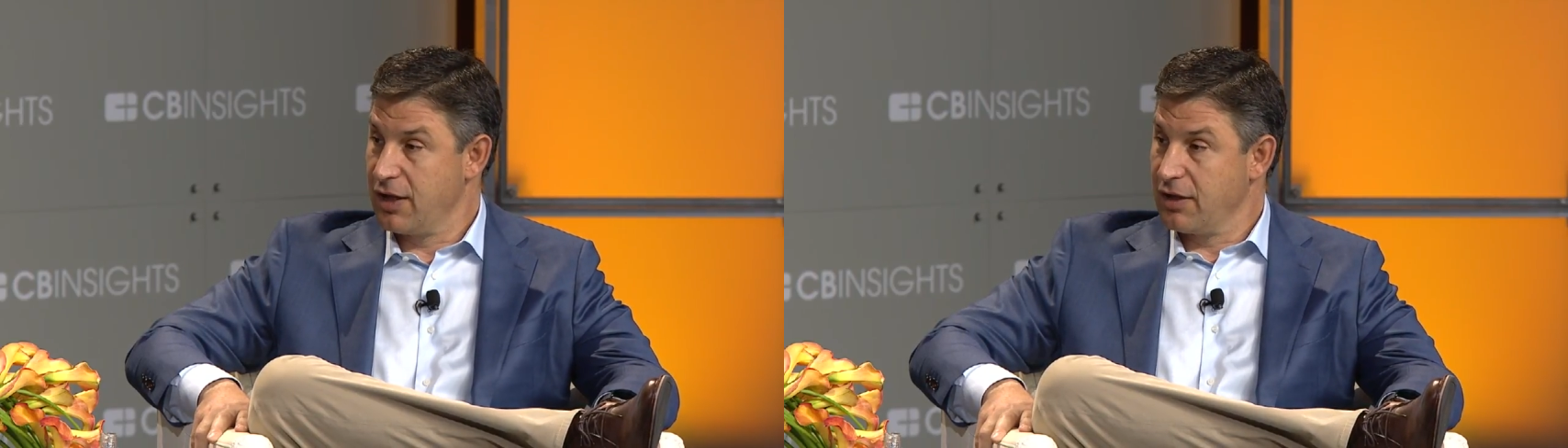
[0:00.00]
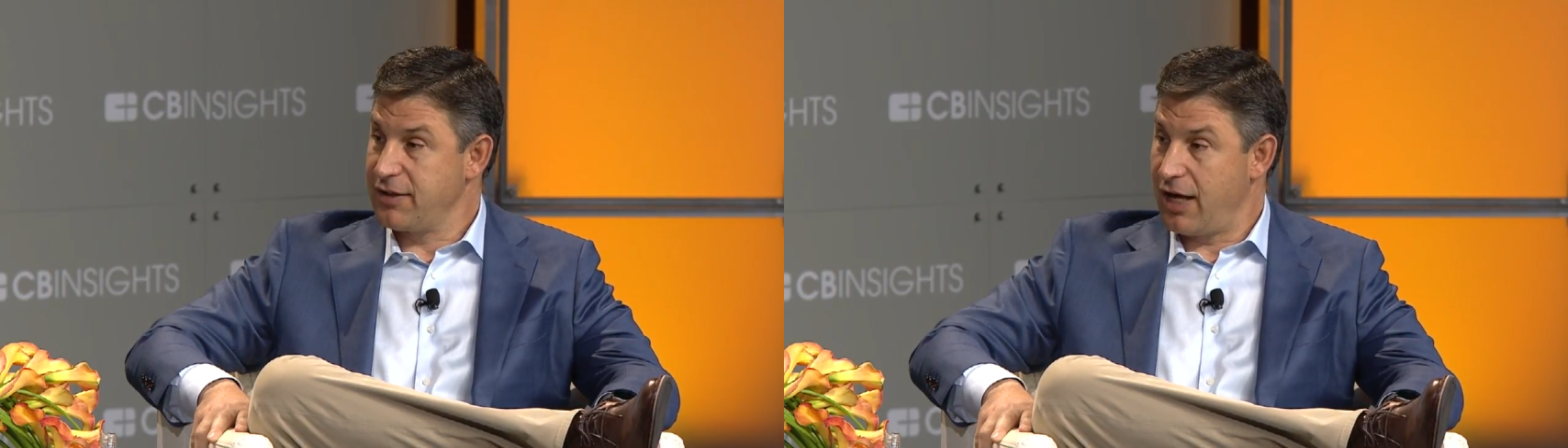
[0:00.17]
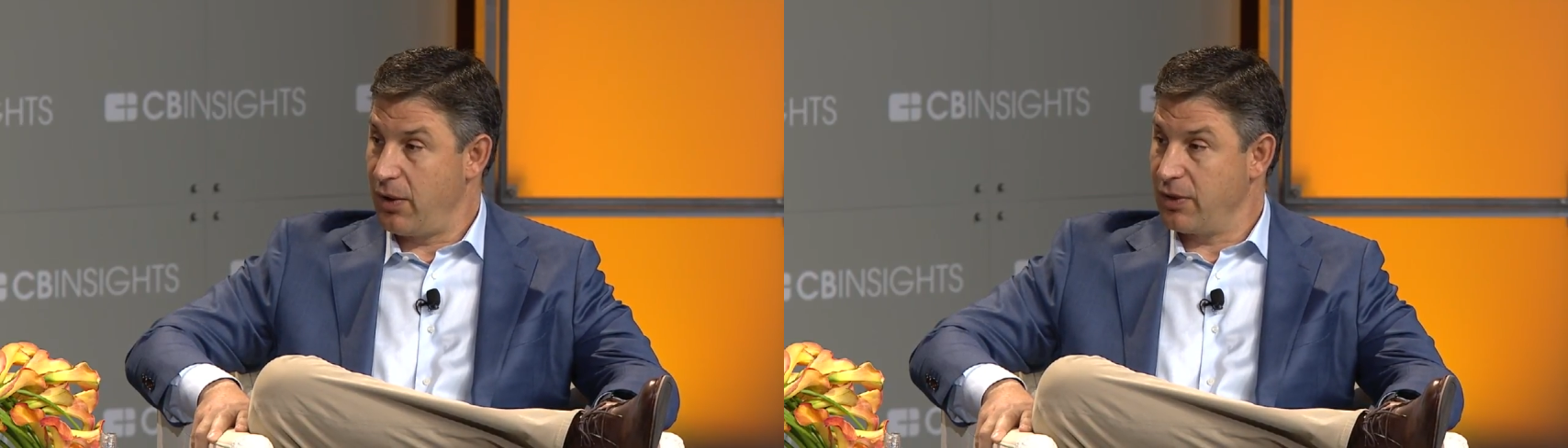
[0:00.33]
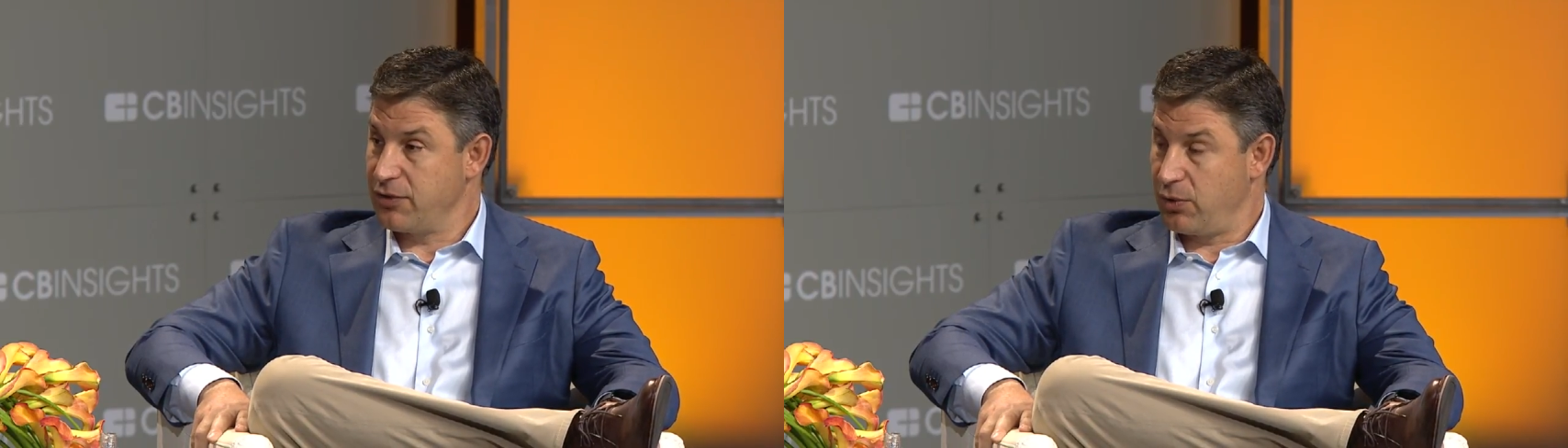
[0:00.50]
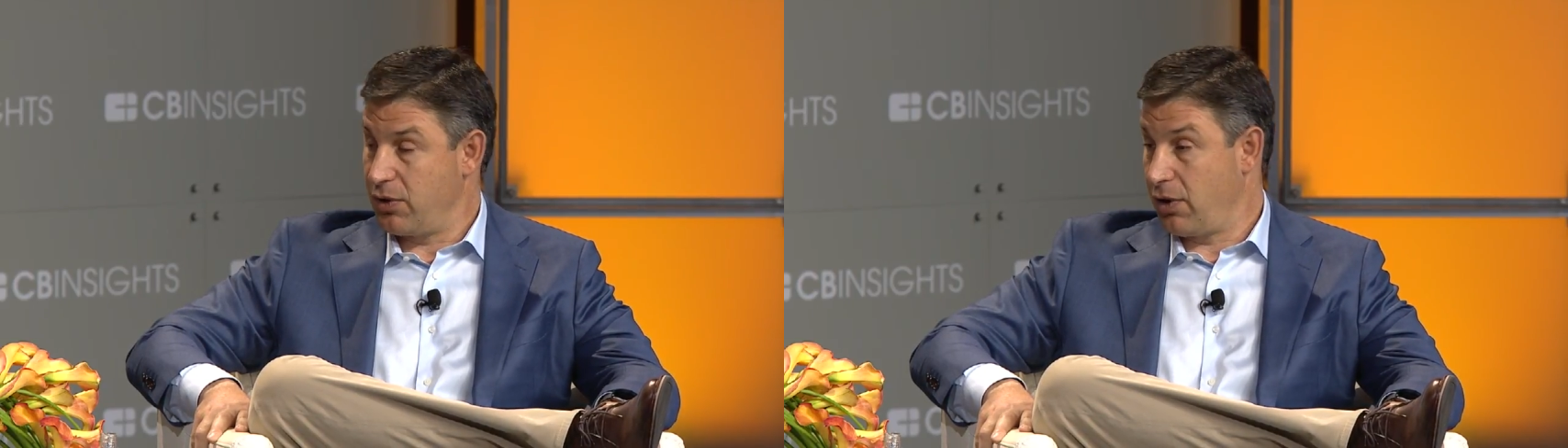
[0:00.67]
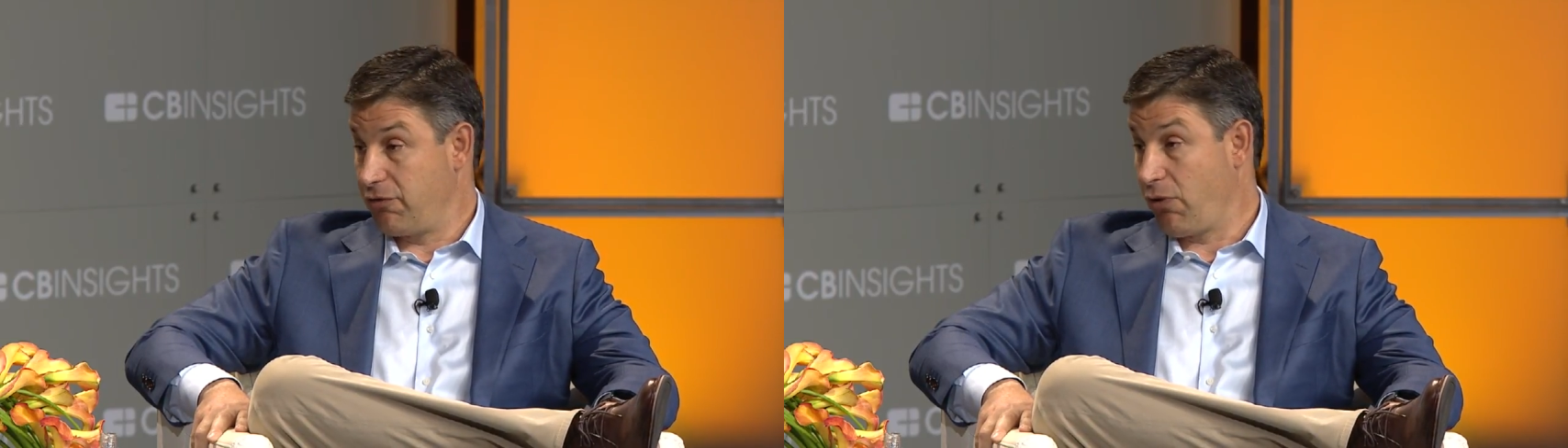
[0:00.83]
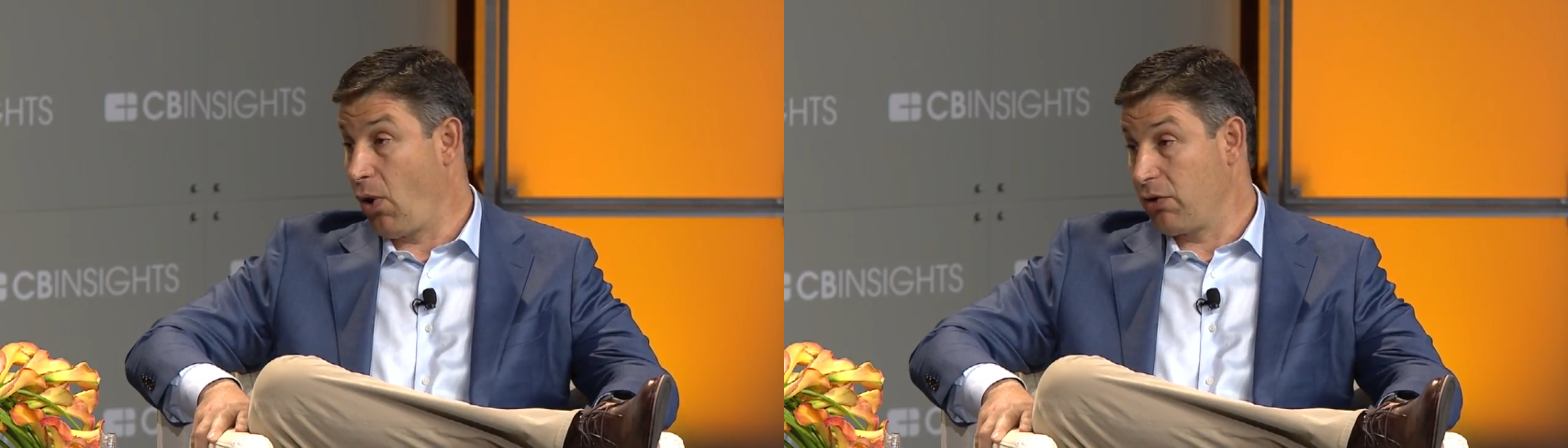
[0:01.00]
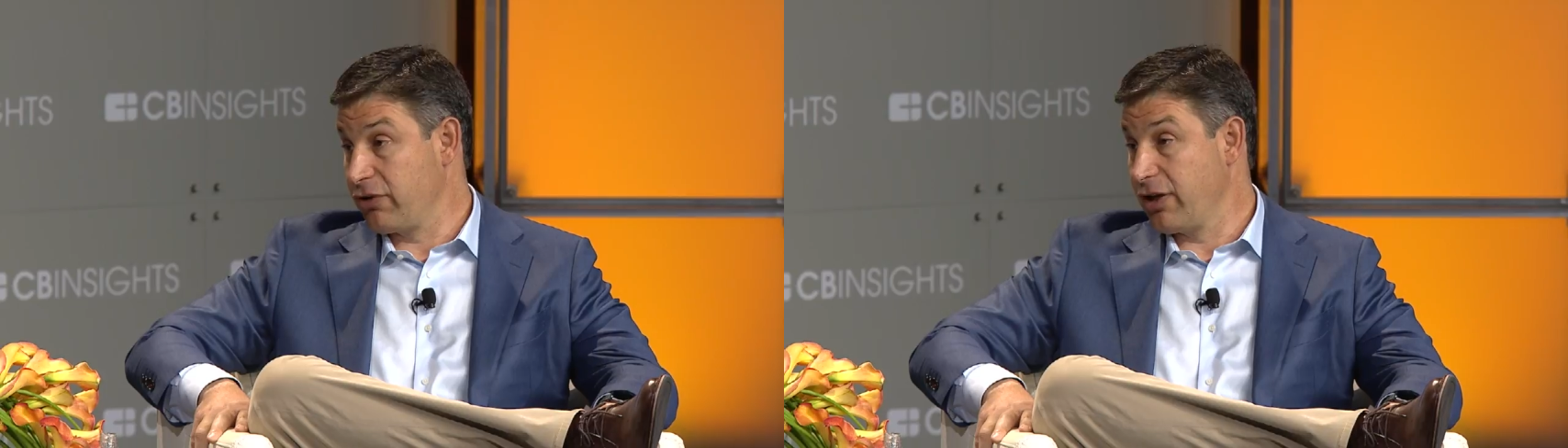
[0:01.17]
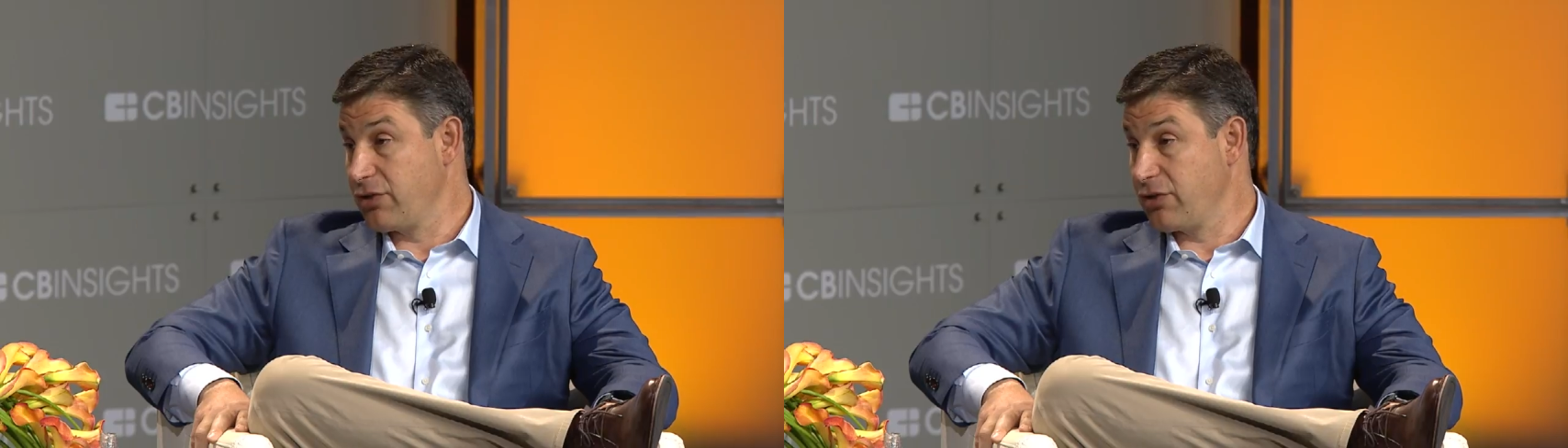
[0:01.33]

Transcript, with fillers: talent to our already